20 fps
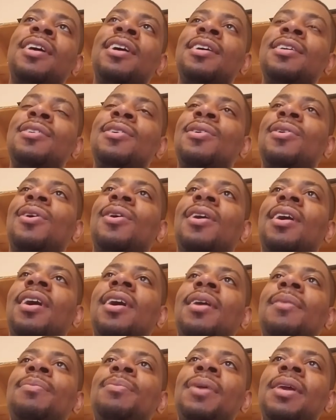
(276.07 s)
you
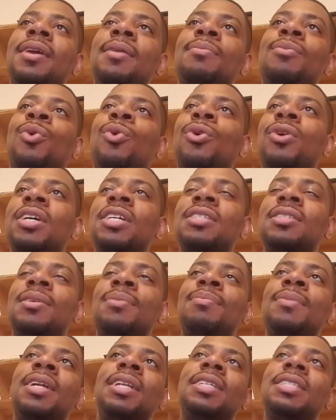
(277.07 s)
know, being more in the
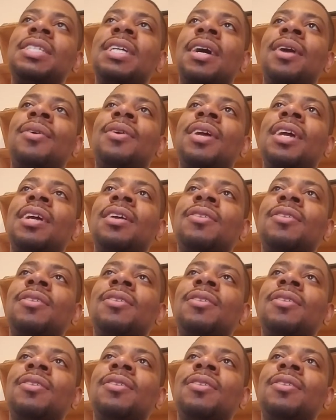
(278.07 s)
military